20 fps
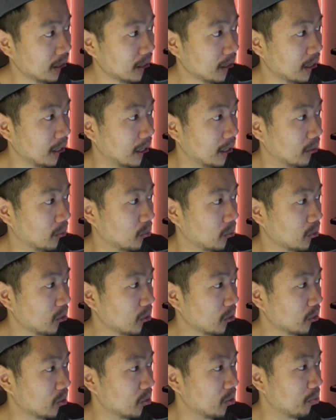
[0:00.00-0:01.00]
And look,
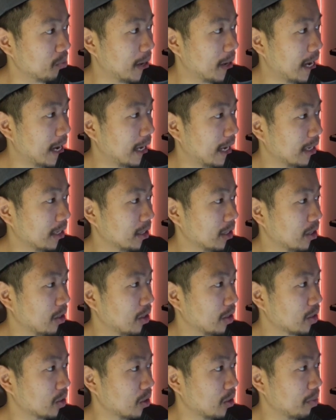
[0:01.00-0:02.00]
not too bad. You know,
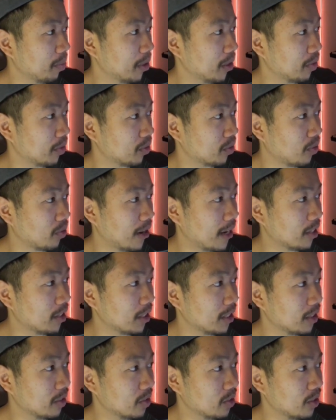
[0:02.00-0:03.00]
it's got a bit of scratching
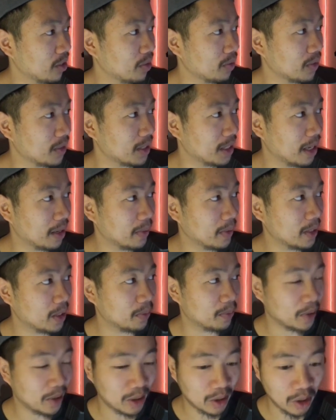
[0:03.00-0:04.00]
and surface damage,
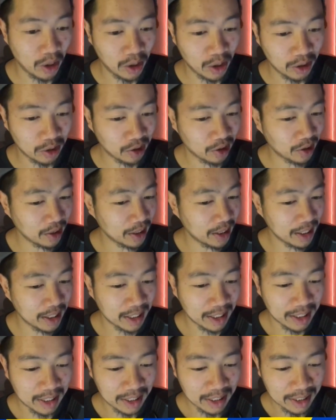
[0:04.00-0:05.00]
but gosh.
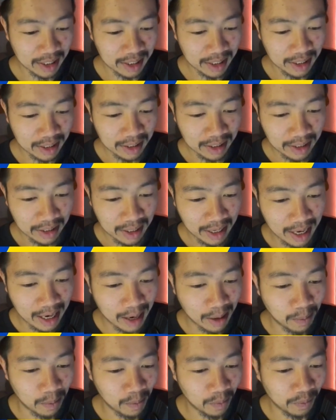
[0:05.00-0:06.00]

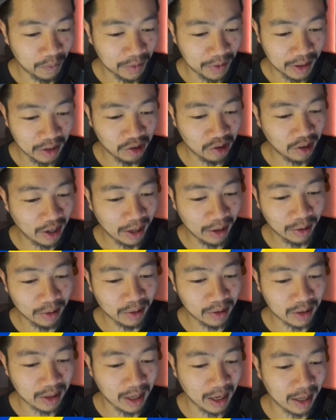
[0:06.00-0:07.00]
The
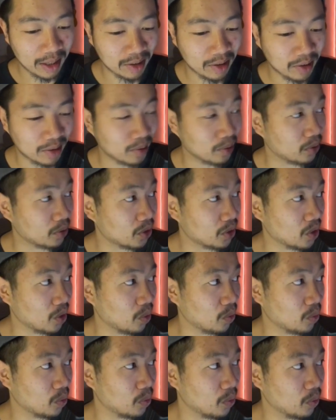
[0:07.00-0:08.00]
Shadowless cards just look so
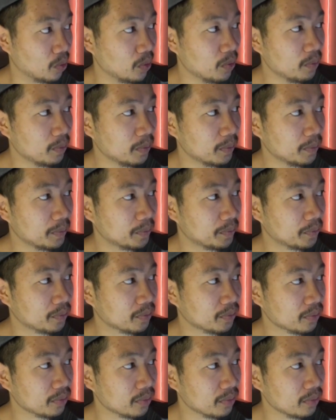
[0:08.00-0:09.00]
good.
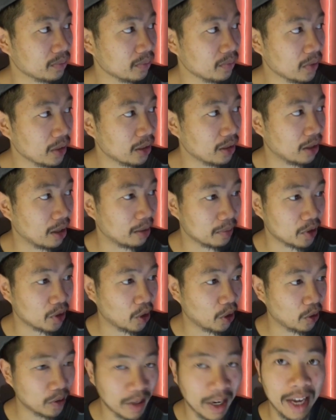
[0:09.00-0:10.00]
I'm
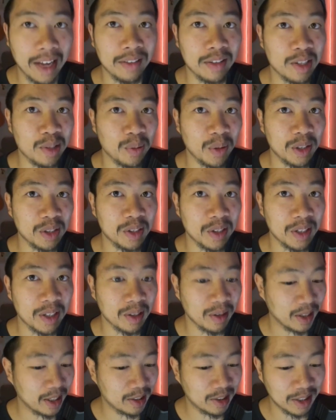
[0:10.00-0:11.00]
stoked to add this one to the
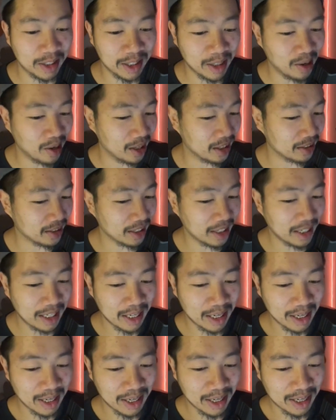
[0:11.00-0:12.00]
collection, guys.
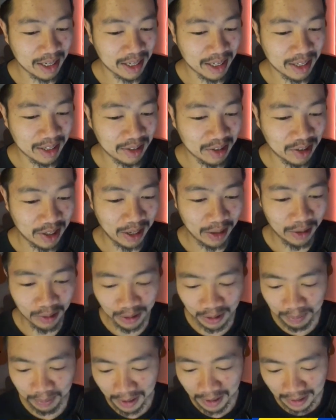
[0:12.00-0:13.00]

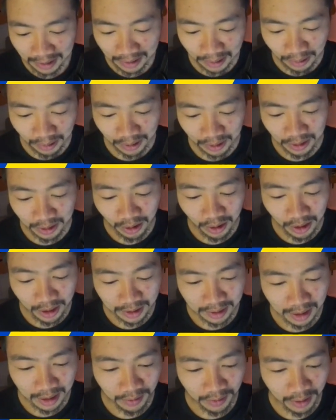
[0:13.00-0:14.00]
Shadowless Blastoise. All right,
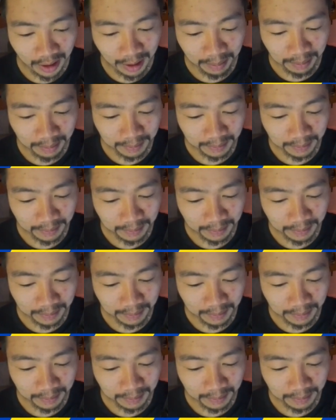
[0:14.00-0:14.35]
sleeve it up.